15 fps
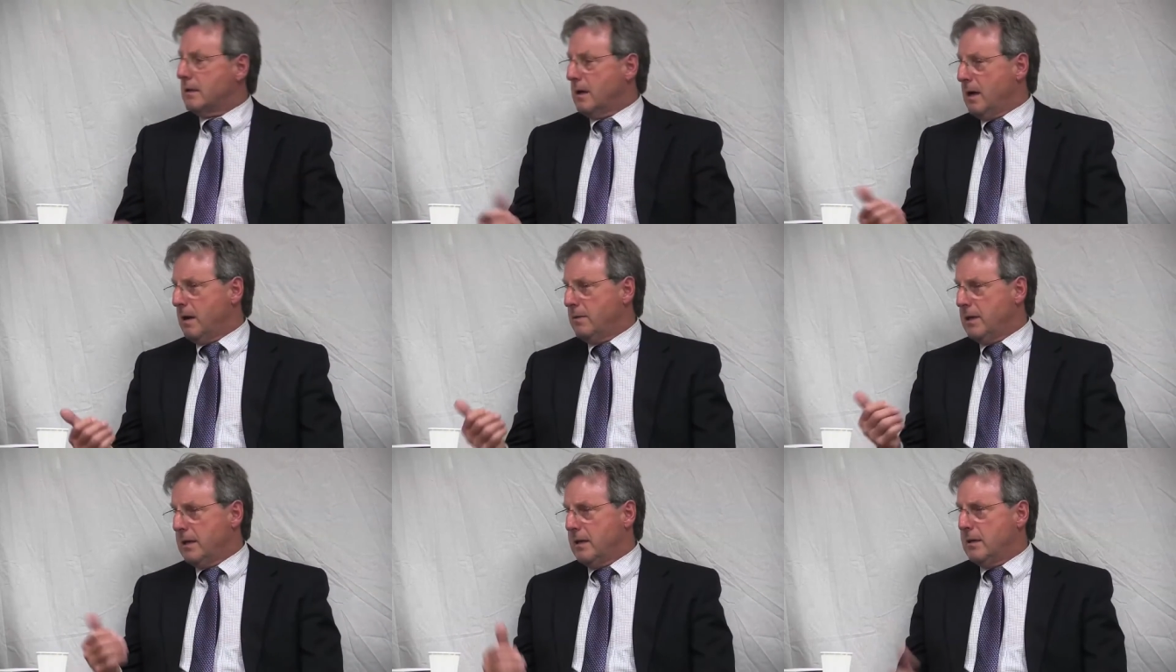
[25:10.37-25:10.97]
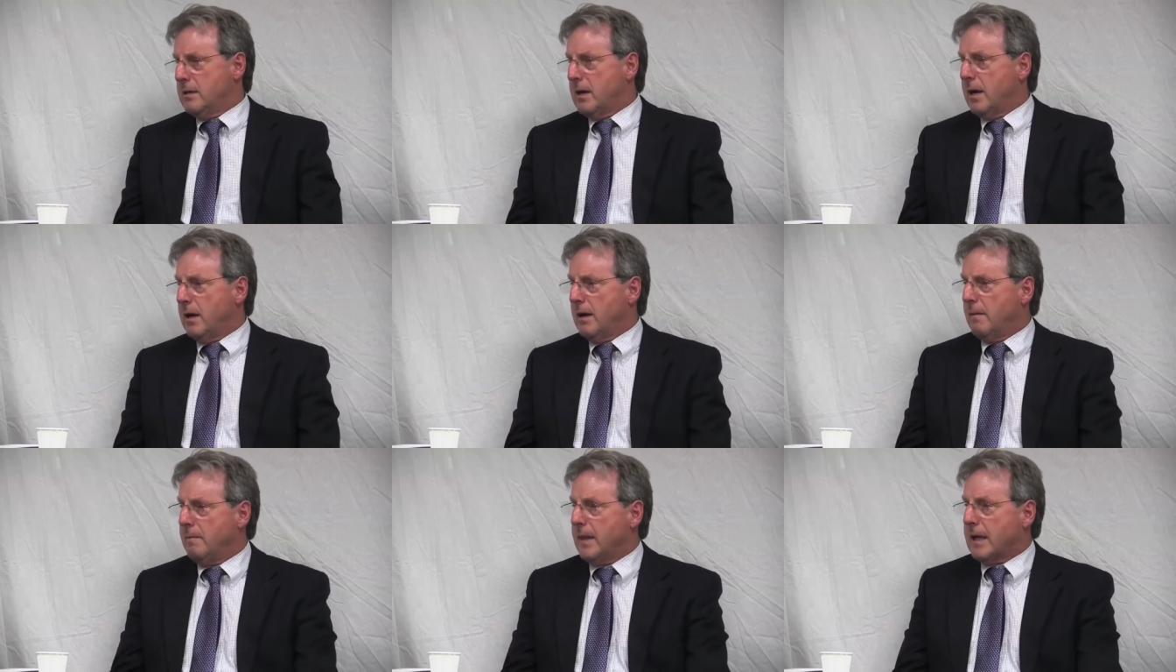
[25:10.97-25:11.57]
On the
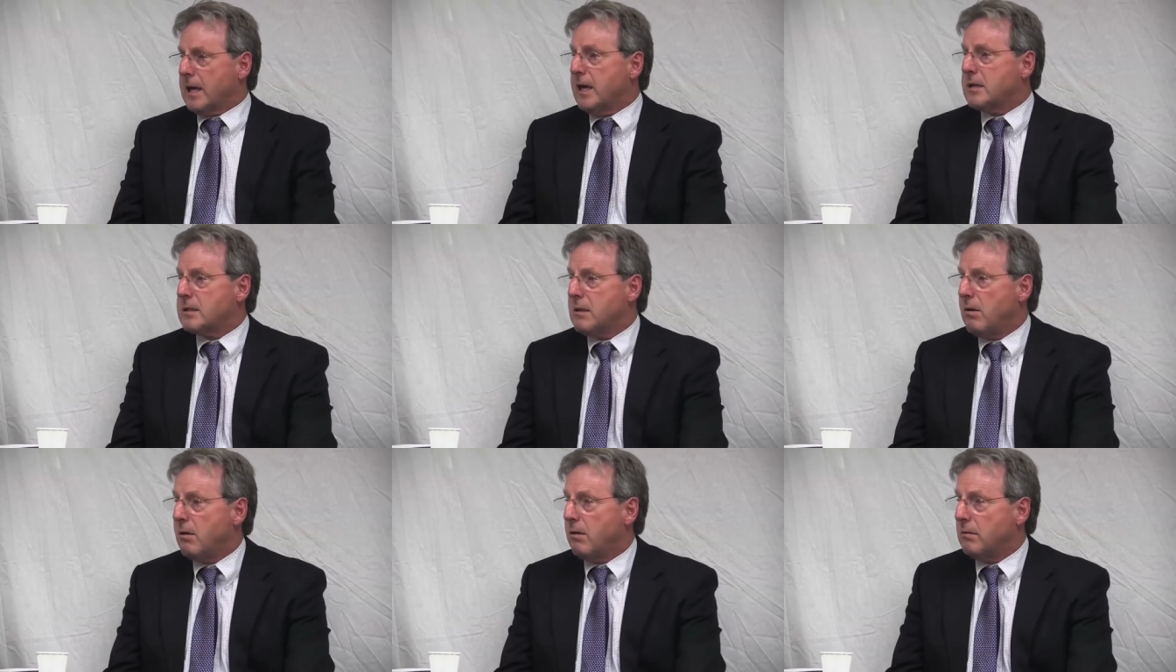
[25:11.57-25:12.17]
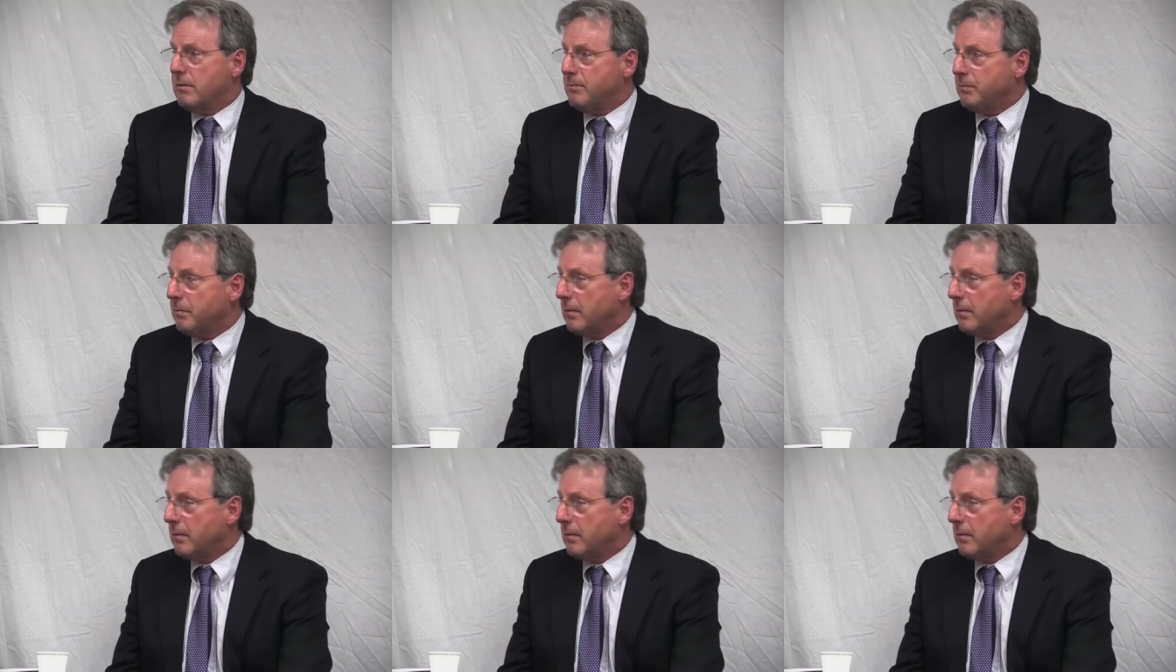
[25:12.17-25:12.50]
caseload